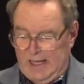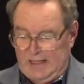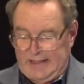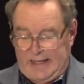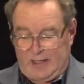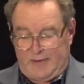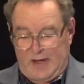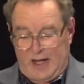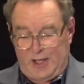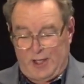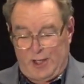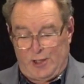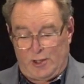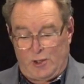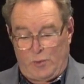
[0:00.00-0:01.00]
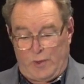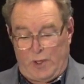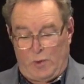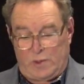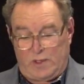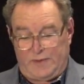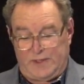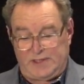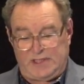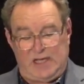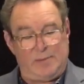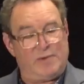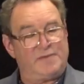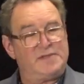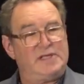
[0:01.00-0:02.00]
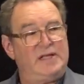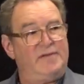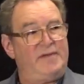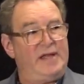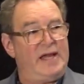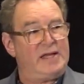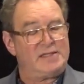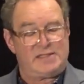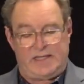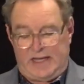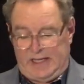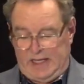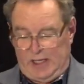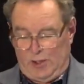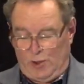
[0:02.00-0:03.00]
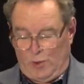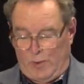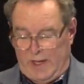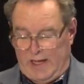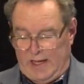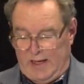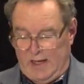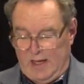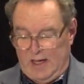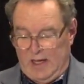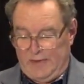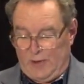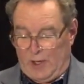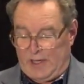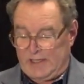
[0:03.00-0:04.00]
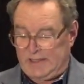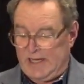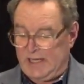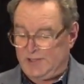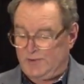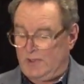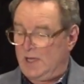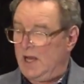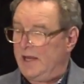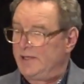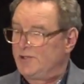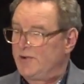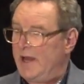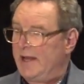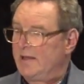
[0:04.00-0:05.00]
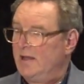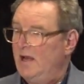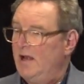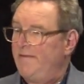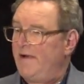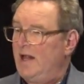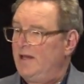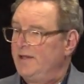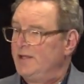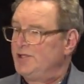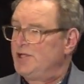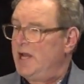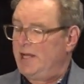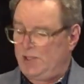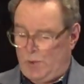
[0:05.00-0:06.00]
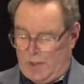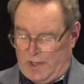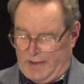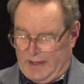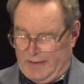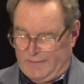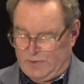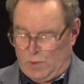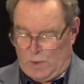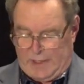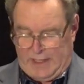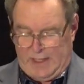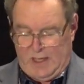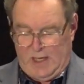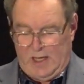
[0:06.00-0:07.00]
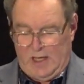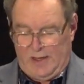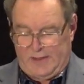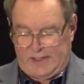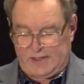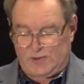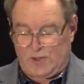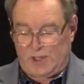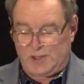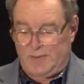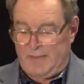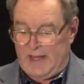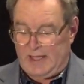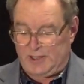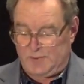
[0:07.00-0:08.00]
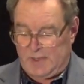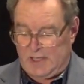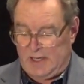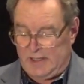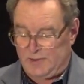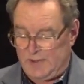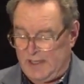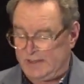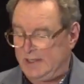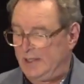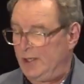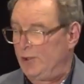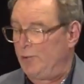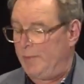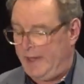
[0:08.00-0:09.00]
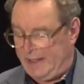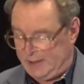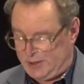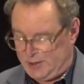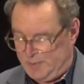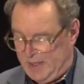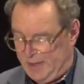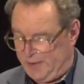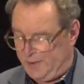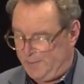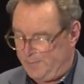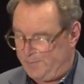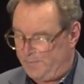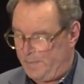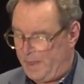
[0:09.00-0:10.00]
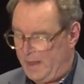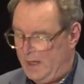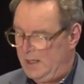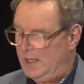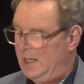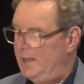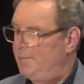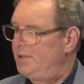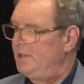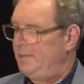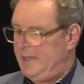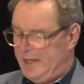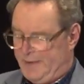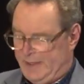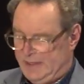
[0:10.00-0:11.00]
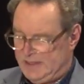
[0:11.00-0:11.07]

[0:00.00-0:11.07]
Later that year, we ordered the team of TVS and EUA, the architectural contract, followed in January of 20, the construction management contract to Gilbane Smith. Preliminary